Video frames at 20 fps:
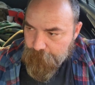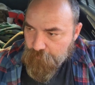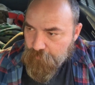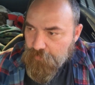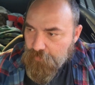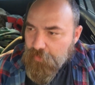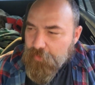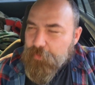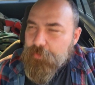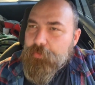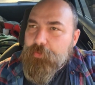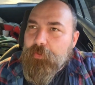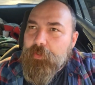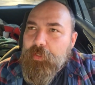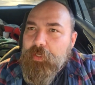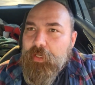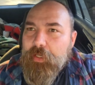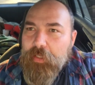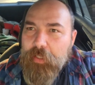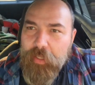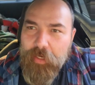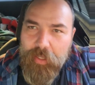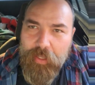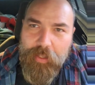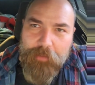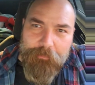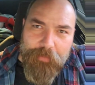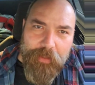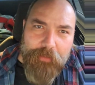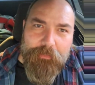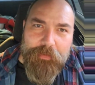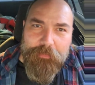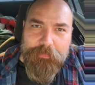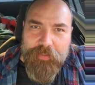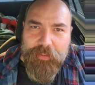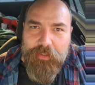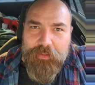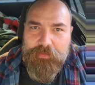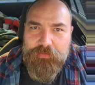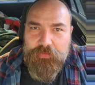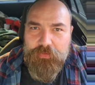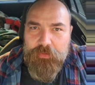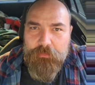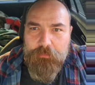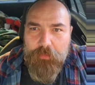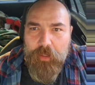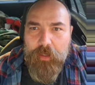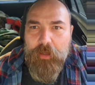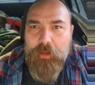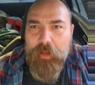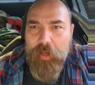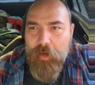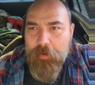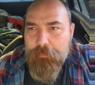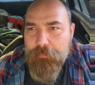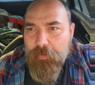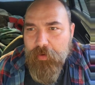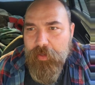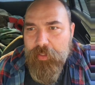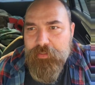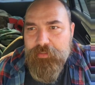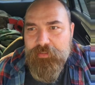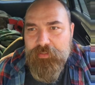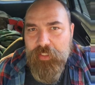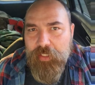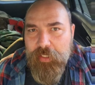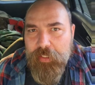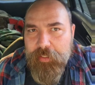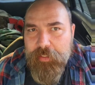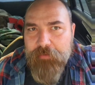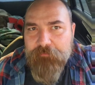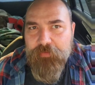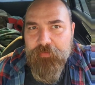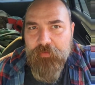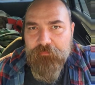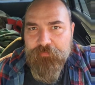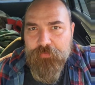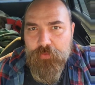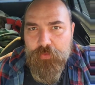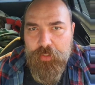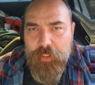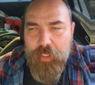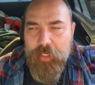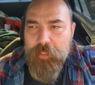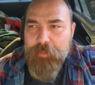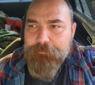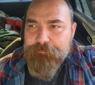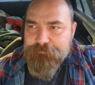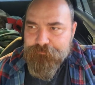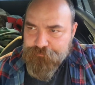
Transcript: Like, are you? I'm gonna be honest with you. I'd probably say if you could